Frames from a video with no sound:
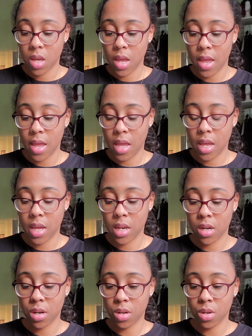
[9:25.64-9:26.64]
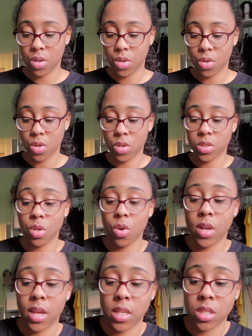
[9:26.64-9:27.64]
And you know, so
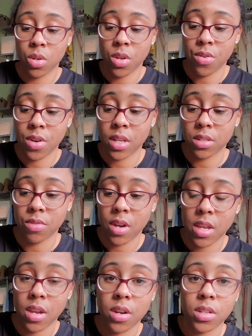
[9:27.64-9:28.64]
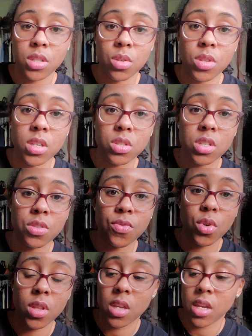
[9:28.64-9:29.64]
okay, so here it is right here. So this is
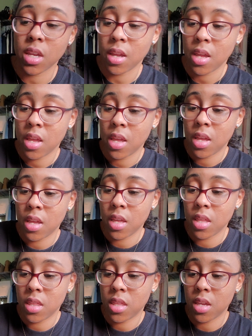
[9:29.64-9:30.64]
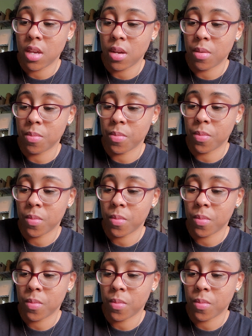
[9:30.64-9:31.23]
for the NYX